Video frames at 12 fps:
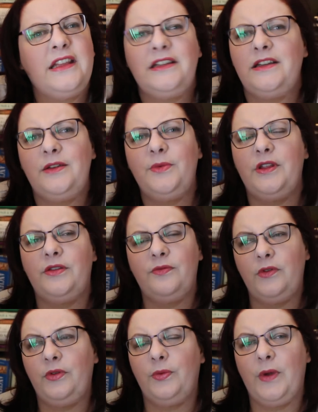They did it with
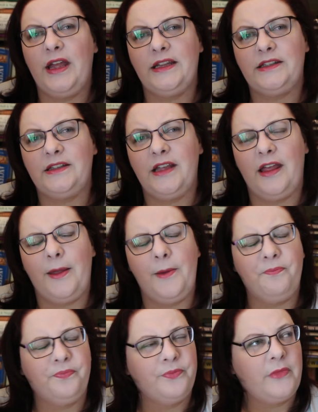Ruth Ware's
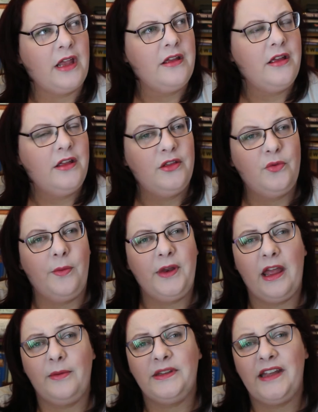The Woman in
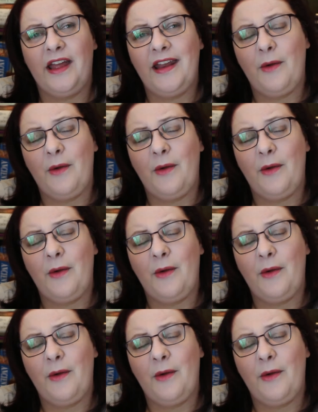Cabin 10.